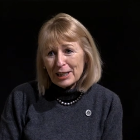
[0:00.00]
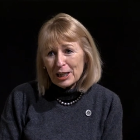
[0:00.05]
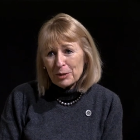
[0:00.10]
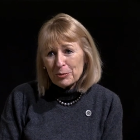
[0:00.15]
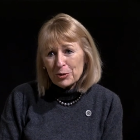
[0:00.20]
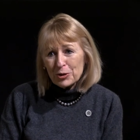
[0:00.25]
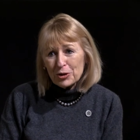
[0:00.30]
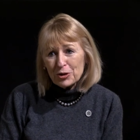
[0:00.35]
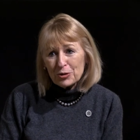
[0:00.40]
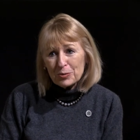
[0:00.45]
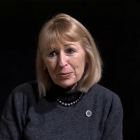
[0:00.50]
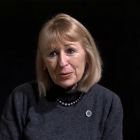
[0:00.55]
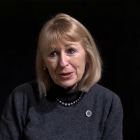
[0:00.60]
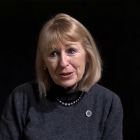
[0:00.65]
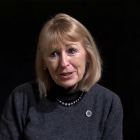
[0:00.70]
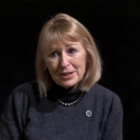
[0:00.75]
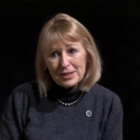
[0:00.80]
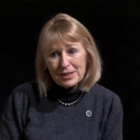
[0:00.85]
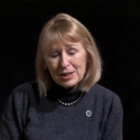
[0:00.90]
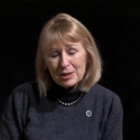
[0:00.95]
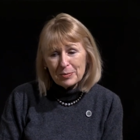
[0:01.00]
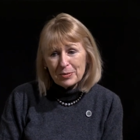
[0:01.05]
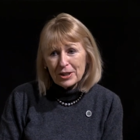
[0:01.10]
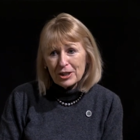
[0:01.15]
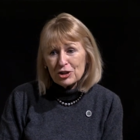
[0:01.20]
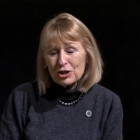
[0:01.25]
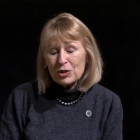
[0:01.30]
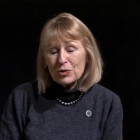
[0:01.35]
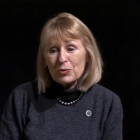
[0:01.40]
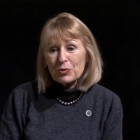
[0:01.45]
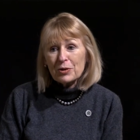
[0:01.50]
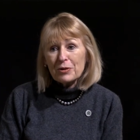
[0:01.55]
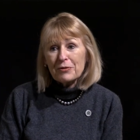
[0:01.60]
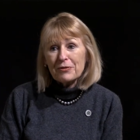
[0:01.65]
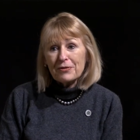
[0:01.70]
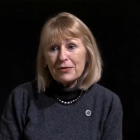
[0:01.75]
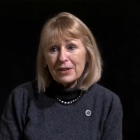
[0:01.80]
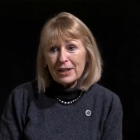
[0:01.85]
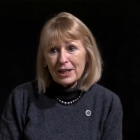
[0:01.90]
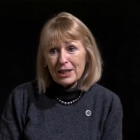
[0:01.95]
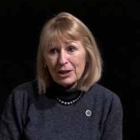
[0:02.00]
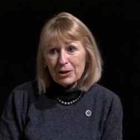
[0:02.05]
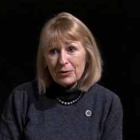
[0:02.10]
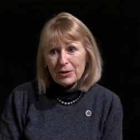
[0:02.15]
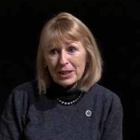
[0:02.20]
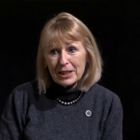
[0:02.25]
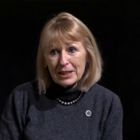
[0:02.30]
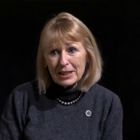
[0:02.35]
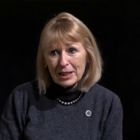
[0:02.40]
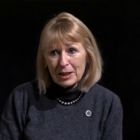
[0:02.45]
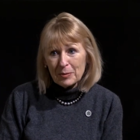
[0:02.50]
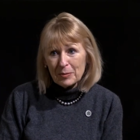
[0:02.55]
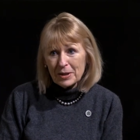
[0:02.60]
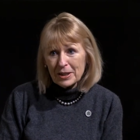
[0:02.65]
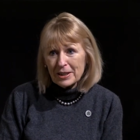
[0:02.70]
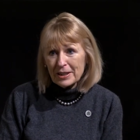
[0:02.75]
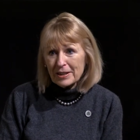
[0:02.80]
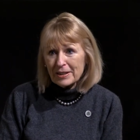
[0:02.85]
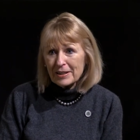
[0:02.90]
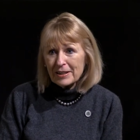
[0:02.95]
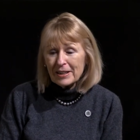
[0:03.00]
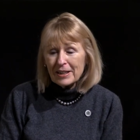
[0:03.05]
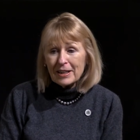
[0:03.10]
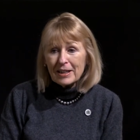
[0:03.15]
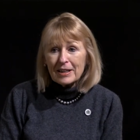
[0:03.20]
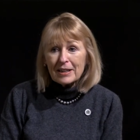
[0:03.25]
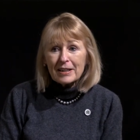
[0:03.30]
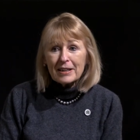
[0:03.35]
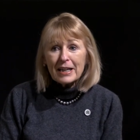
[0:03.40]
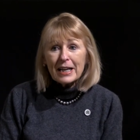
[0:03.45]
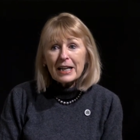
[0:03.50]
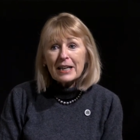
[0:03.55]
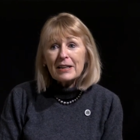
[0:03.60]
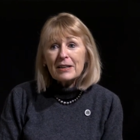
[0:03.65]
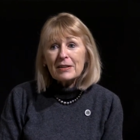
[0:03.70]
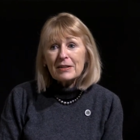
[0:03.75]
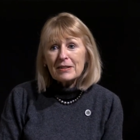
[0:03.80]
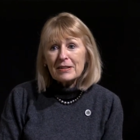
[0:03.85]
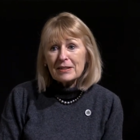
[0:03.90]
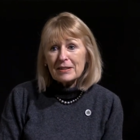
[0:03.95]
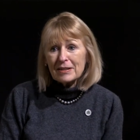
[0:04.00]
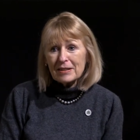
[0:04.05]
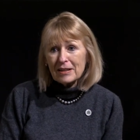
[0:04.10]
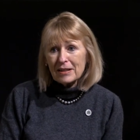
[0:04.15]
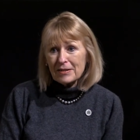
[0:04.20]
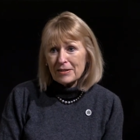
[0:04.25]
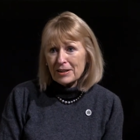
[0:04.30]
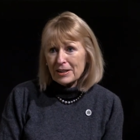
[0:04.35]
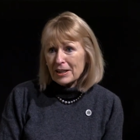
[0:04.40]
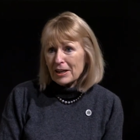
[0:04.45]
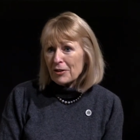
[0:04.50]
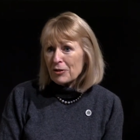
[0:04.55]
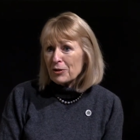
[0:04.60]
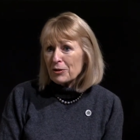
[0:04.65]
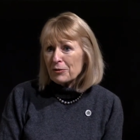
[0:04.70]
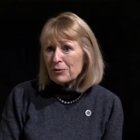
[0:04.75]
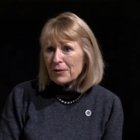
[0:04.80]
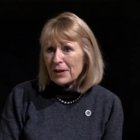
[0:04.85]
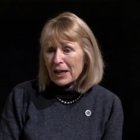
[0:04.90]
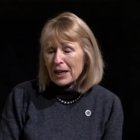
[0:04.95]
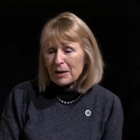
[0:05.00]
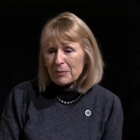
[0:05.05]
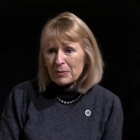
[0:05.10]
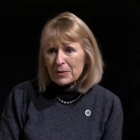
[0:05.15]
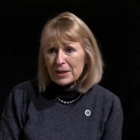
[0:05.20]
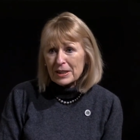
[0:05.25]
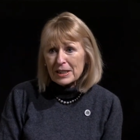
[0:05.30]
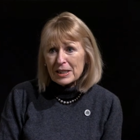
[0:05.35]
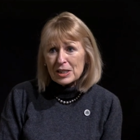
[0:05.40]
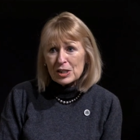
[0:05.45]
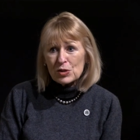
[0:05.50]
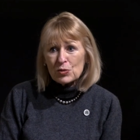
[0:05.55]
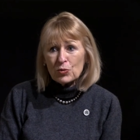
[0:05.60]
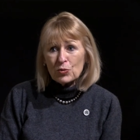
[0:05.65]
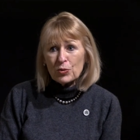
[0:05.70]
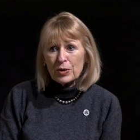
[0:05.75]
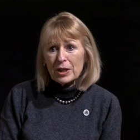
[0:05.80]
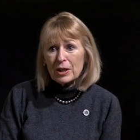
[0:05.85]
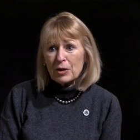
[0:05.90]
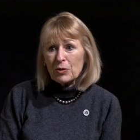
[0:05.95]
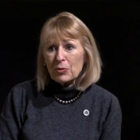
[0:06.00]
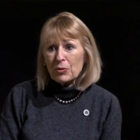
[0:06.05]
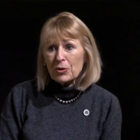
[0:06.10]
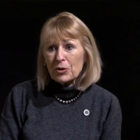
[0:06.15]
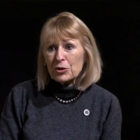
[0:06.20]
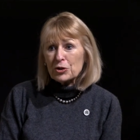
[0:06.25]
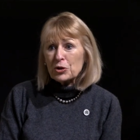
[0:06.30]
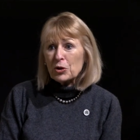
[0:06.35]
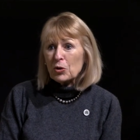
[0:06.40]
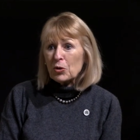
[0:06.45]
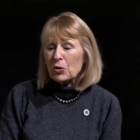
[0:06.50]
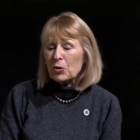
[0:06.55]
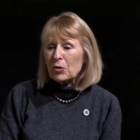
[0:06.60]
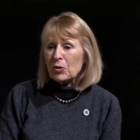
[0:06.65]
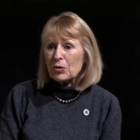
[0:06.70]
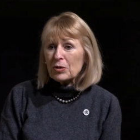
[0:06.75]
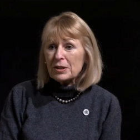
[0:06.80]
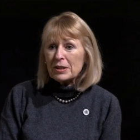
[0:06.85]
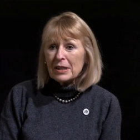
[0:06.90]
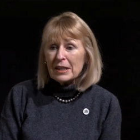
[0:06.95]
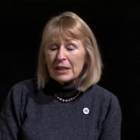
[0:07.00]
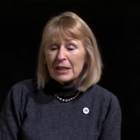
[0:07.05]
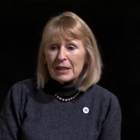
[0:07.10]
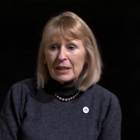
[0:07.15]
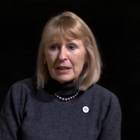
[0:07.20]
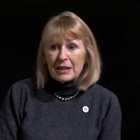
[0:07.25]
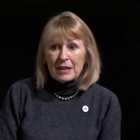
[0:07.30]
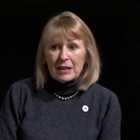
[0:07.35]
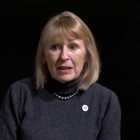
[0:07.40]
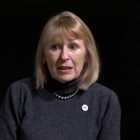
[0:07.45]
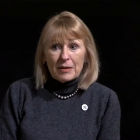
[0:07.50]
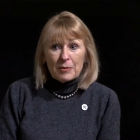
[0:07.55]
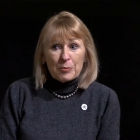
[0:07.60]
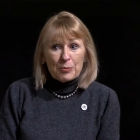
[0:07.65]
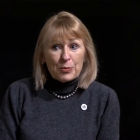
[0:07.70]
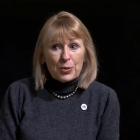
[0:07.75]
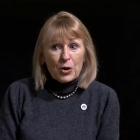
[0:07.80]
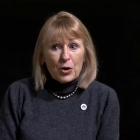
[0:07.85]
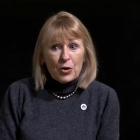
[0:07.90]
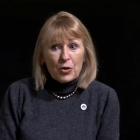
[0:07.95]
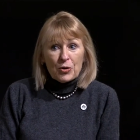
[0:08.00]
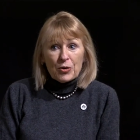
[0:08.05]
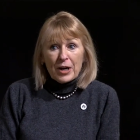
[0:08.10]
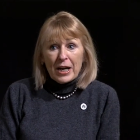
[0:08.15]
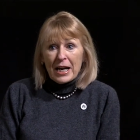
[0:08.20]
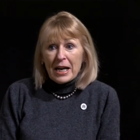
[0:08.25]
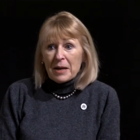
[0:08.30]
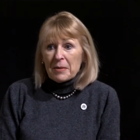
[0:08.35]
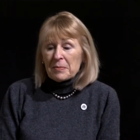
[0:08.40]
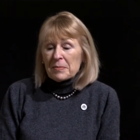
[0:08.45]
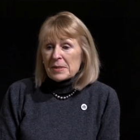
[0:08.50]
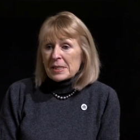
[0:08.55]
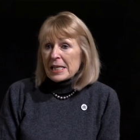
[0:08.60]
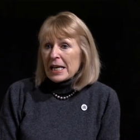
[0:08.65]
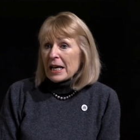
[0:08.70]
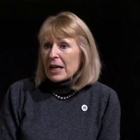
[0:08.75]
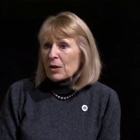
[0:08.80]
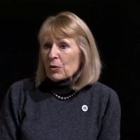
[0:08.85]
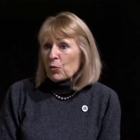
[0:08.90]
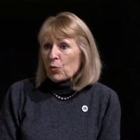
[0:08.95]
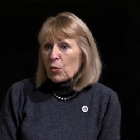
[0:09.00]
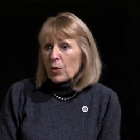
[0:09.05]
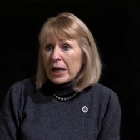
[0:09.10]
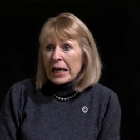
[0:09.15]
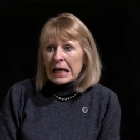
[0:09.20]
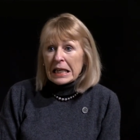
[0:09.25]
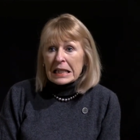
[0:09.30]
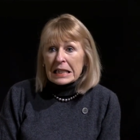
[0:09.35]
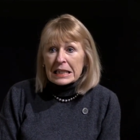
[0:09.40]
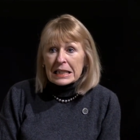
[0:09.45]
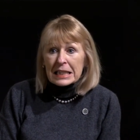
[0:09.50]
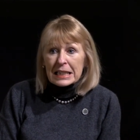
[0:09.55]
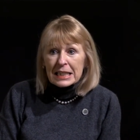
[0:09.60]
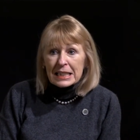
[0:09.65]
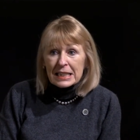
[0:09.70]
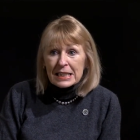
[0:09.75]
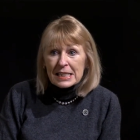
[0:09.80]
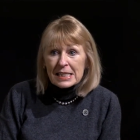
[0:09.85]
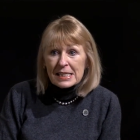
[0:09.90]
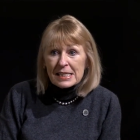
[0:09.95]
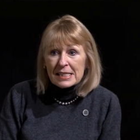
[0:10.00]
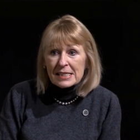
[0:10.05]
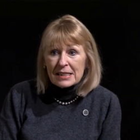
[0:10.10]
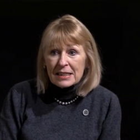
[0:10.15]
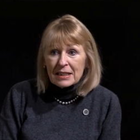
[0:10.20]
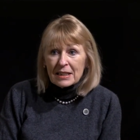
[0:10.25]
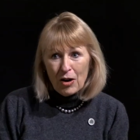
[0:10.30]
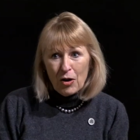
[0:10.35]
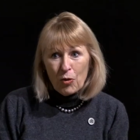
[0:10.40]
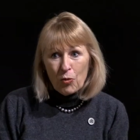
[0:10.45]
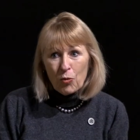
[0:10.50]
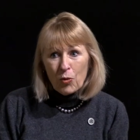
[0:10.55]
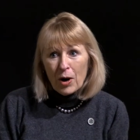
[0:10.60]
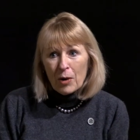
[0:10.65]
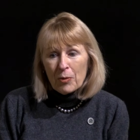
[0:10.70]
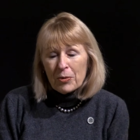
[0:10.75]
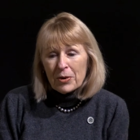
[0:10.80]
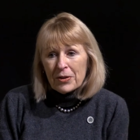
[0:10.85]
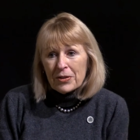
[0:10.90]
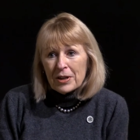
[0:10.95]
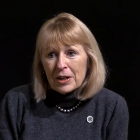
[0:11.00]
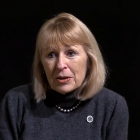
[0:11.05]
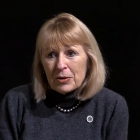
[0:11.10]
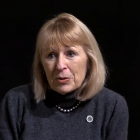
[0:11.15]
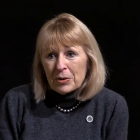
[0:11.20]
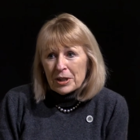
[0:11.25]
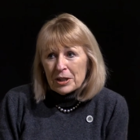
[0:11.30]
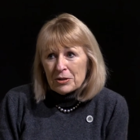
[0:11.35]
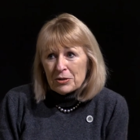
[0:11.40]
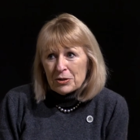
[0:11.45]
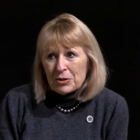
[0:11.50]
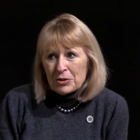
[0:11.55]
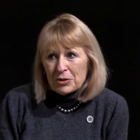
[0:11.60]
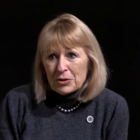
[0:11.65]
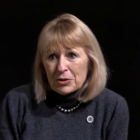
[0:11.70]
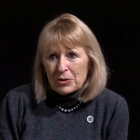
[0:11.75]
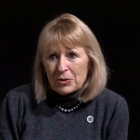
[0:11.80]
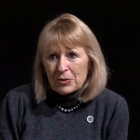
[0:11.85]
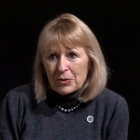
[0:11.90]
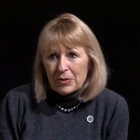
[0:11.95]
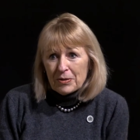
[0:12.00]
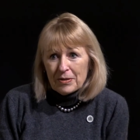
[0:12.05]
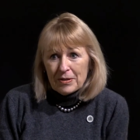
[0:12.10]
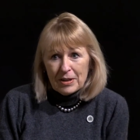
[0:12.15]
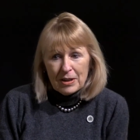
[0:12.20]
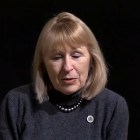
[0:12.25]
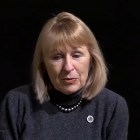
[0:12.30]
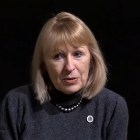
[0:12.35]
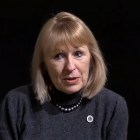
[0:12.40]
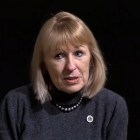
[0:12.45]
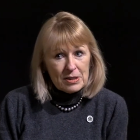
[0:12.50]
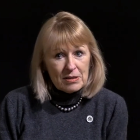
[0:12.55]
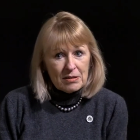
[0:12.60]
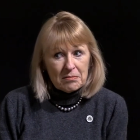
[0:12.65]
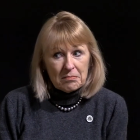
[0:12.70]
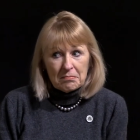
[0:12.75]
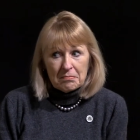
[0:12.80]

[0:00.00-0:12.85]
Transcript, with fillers: neighborhood participation were very limited. Like the other families, we were told programs had wait lists. What were they going to do? It was